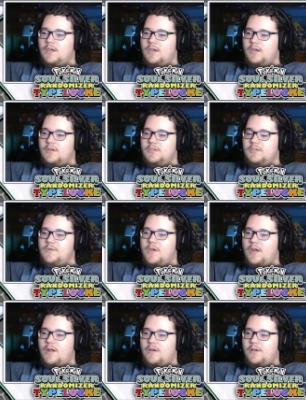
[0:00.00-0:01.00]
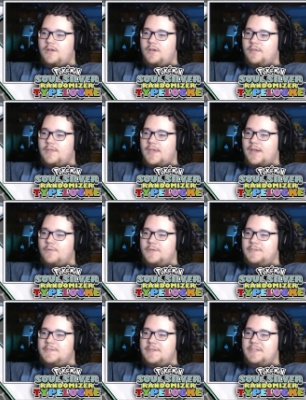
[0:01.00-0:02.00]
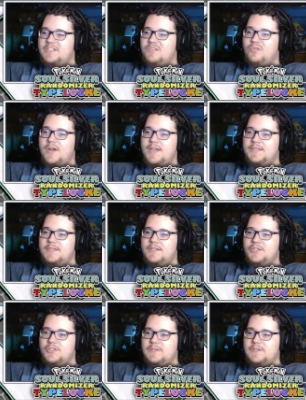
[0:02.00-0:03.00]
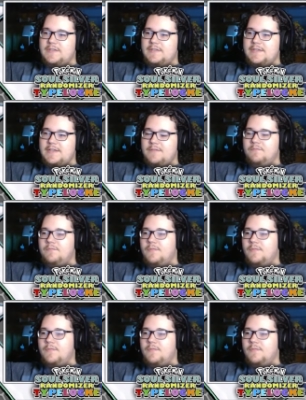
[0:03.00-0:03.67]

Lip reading: Dugong, that was the surprise addition to the team